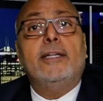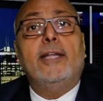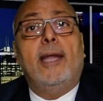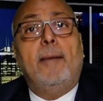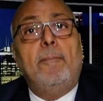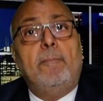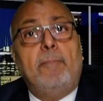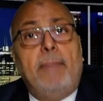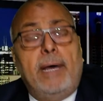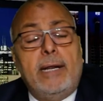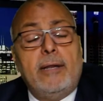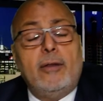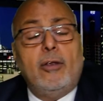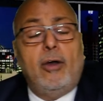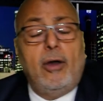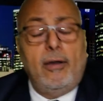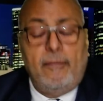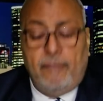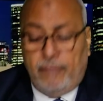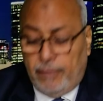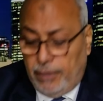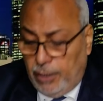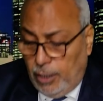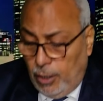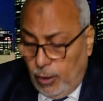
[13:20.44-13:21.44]
number
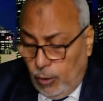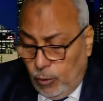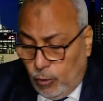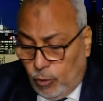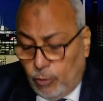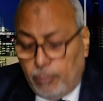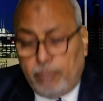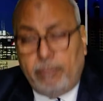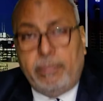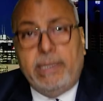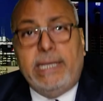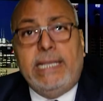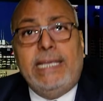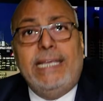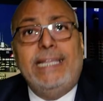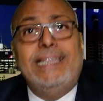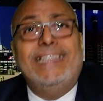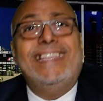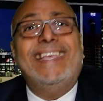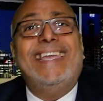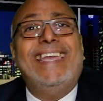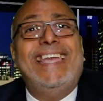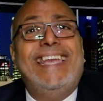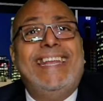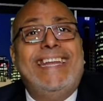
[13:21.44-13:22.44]
of
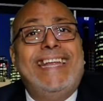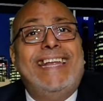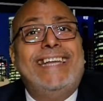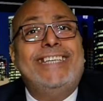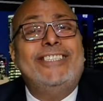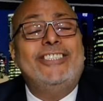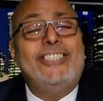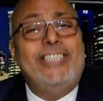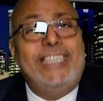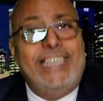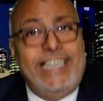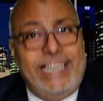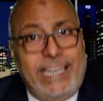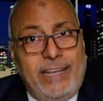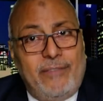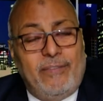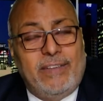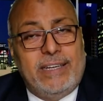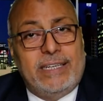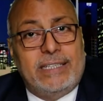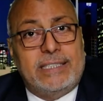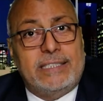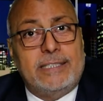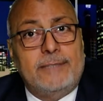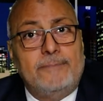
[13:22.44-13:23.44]
complete energy
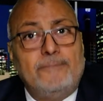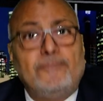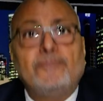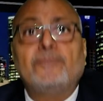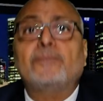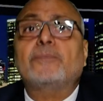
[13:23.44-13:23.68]
levels